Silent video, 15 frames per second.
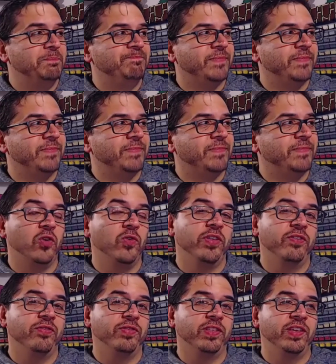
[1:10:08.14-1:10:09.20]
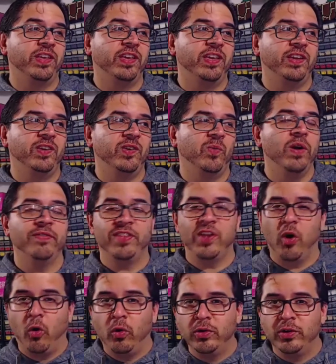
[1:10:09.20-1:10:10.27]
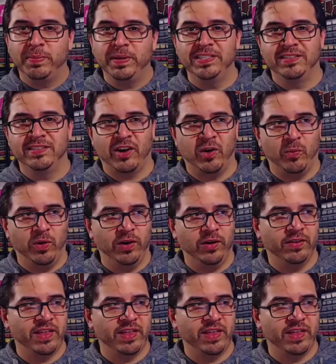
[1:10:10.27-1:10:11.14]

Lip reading: So the one of the older piece of artwork